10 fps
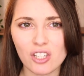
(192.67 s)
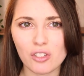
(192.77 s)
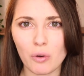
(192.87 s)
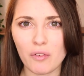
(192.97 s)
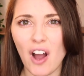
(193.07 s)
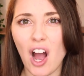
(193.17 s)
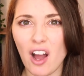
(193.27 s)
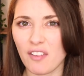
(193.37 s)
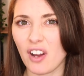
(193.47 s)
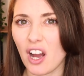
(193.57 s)
sort of
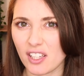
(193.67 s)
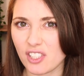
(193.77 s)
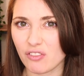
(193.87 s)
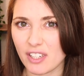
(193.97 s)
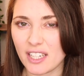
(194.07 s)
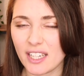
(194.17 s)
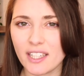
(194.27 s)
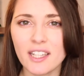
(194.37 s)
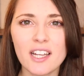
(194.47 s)
half assed, really.